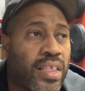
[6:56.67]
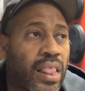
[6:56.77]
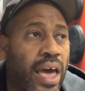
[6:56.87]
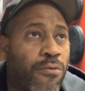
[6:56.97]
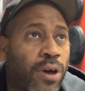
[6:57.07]

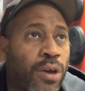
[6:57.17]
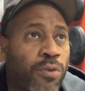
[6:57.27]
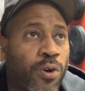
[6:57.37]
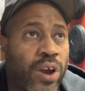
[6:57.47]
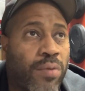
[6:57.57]
That way
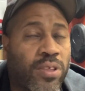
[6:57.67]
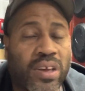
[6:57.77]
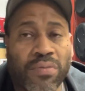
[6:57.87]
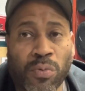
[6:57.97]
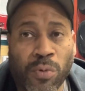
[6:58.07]
we were able to
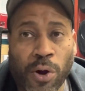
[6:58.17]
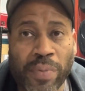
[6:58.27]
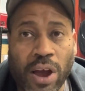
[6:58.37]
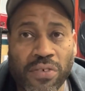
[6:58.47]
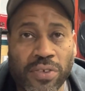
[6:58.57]
give him a more
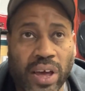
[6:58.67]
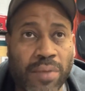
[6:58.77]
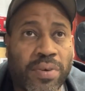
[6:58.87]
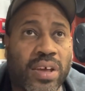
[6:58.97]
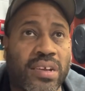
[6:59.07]
powerful
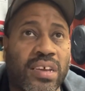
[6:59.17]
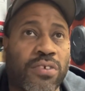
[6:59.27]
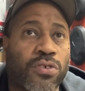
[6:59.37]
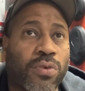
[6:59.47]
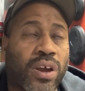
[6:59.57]
amp because he
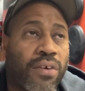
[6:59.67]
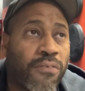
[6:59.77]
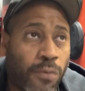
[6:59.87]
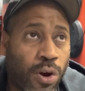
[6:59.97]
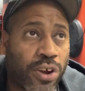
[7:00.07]
was running a
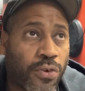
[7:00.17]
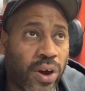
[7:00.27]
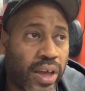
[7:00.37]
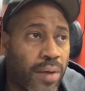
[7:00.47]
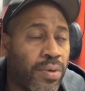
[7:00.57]
400
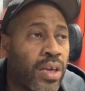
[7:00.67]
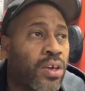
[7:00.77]
watt amp.